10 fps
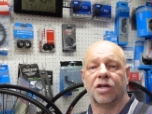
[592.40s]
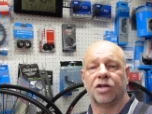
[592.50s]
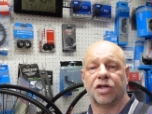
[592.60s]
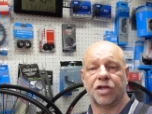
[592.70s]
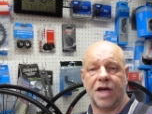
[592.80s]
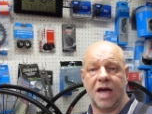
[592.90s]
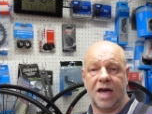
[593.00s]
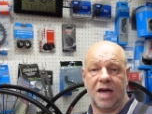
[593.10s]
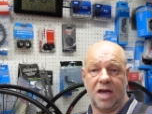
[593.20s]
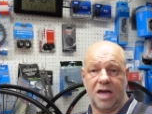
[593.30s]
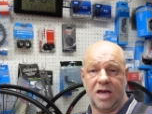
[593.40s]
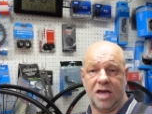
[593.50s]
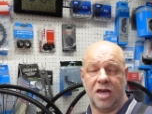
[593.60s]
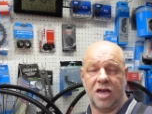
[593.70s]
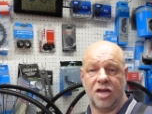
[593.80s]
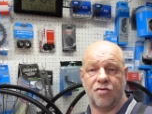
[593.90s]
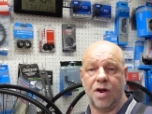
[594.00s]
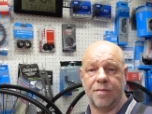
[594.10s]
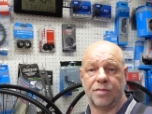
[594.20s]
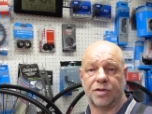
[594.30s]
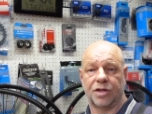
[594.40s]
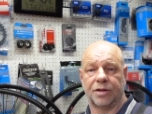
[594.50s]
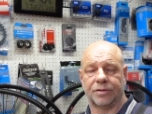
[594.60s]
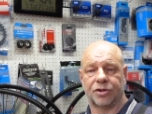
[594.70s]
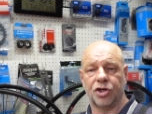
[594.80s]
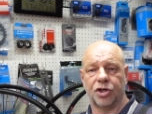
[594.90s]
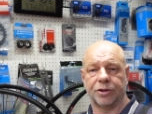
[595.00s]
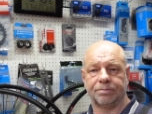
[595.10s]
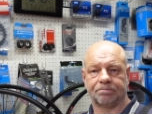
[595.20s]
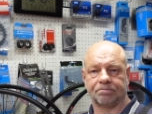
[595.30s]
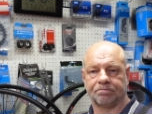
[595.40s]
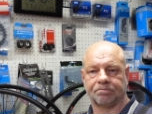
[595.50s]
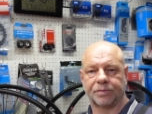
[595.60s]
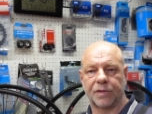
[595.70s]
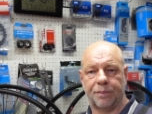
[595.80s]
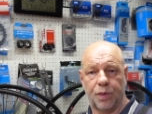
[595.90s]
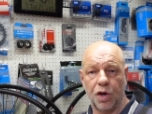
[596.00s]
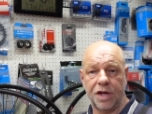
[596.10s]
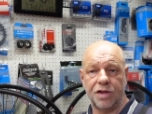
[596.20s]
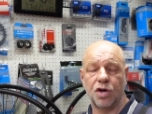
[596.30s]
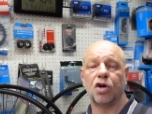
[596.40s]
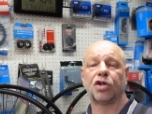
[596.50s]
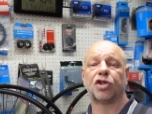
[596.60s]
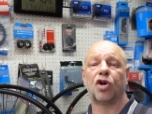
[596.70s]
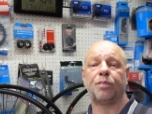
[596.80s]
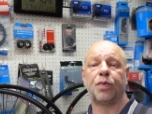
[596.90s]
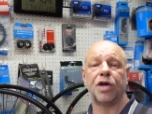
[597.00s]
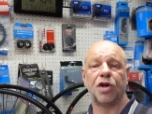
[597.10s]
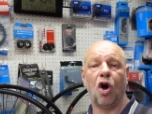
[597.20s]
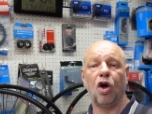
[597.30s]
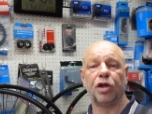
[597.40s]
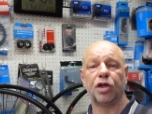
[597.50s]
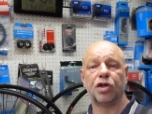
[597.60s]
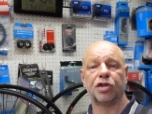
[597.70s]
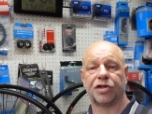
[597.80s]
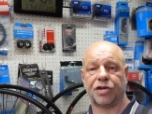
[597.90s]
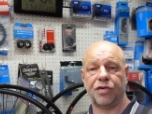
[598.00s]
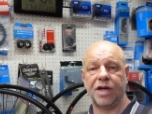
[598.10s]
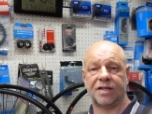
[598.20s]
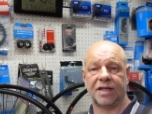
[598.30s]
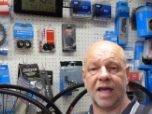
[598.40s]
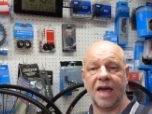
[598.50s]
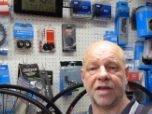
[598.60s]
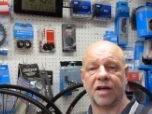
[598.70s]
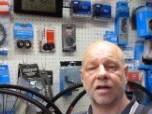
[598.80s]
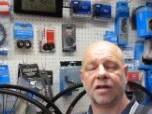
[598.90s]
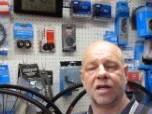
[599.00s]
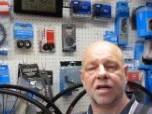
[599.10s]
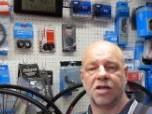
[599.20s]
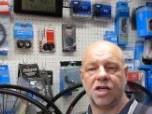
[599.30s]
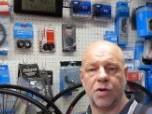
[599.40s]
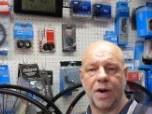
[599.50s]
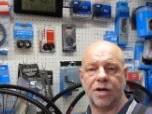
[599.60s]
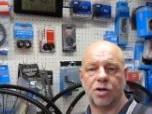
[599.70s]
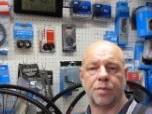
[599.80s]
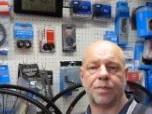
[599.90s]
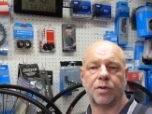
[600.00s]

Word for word: So there your rims. So putting those, putting all those three together, you end up